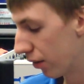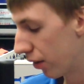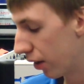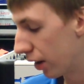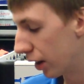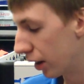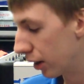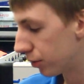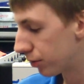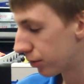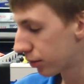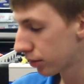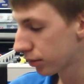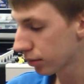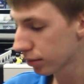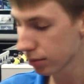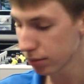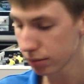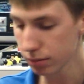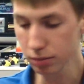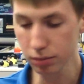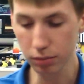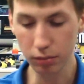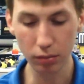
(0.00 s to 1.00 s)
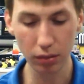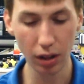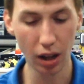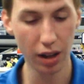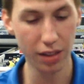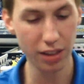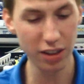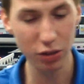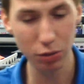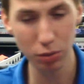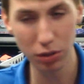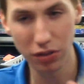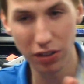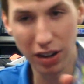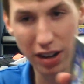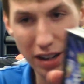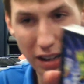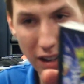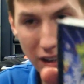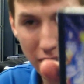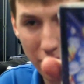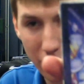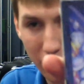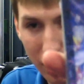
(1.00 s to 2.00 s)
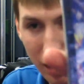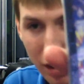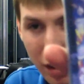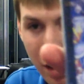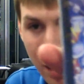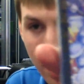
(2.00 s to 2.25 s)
of funny. This one right here